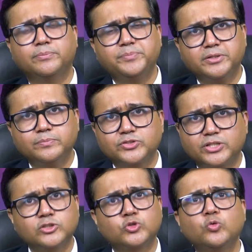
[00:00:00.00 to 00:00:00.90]
symptoms
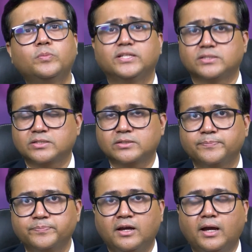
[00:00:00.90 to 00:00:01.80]
since 2 months
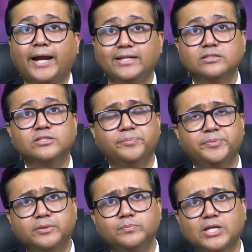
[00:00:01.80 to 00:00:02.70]
and the
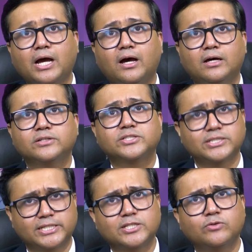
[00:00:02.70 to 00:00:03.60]
symptoms are
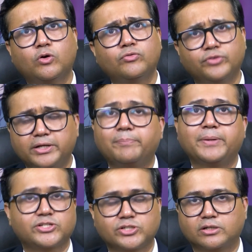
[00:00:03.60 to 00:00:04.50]
suggestive of
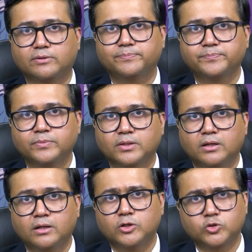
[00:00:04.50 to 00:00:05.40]
depression.
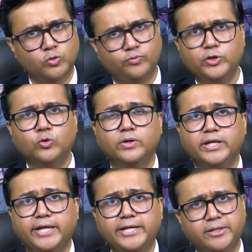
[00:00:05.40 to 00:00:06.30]
So we
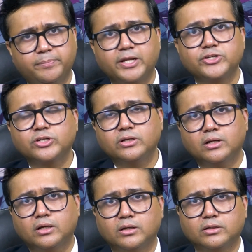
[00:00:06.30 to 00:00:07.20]
know in
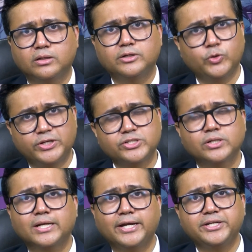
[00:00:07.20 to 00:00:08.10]
depression, the
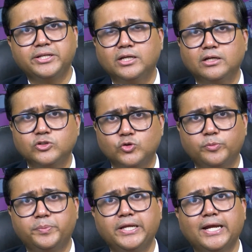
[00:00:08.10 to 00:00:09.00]
duration criteria
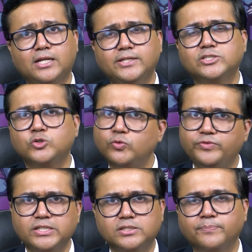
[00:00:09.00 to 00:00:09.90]
should be at least 2
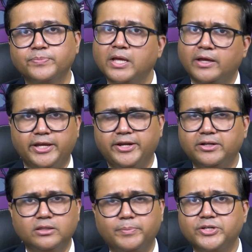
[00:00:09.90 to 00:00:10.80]
weeks.
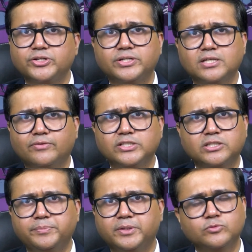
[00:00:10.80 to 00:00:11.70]
Here, the patient is having
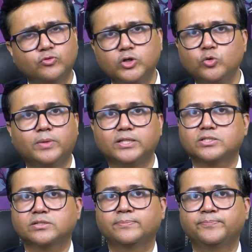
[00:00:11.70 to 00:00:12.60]
symptoms for 2
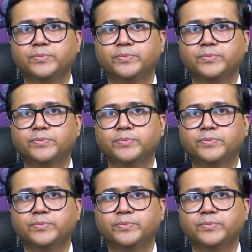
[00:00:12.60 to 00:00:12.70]
months.